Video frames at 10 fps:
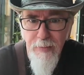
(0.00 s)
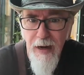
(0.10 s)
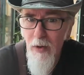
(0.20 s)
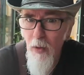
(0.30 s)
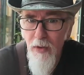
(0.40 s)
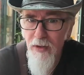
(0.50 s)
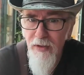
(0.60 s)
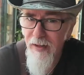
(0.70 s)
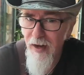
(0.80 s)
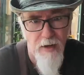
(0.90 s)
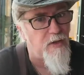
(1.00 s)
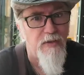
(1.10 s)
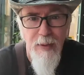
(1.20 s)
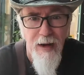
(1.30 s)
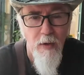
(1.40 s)
back ordered there,
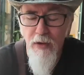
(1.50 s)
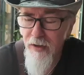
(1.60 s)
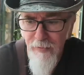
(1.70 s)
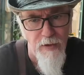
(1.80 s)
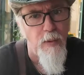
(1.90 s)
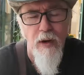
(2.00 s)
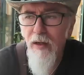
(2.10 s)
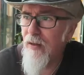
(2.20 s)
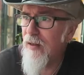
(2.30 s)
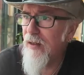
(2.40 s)
it's back ordered everywhere.